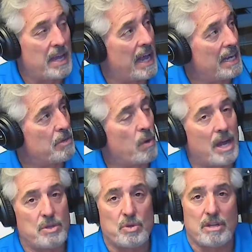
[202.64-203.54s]
any way
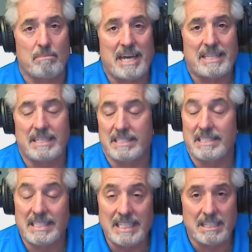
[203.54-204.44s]
you can make the
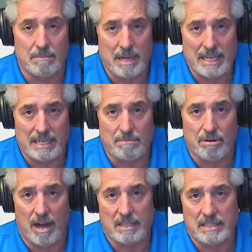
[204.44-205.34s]
decision-making
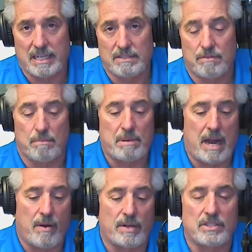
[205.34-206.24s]
process for
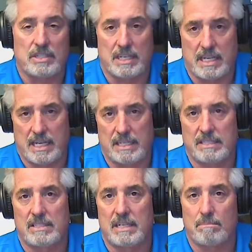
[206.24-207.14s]
parents and
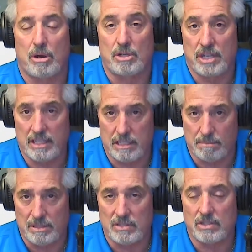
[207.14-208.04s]
kids and
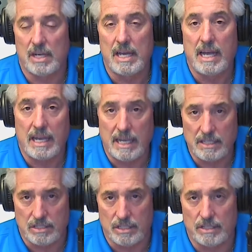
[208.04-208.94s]
participants
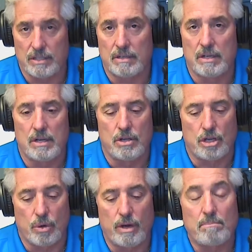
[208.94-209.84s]
easier,
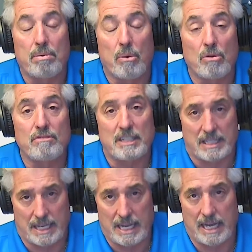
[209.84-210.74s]
you're improving
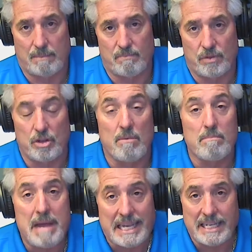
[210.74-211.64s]
the game. You're
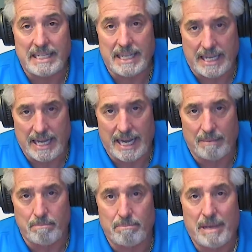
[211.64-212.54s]
making the
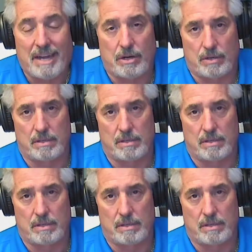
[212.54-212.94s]
game better.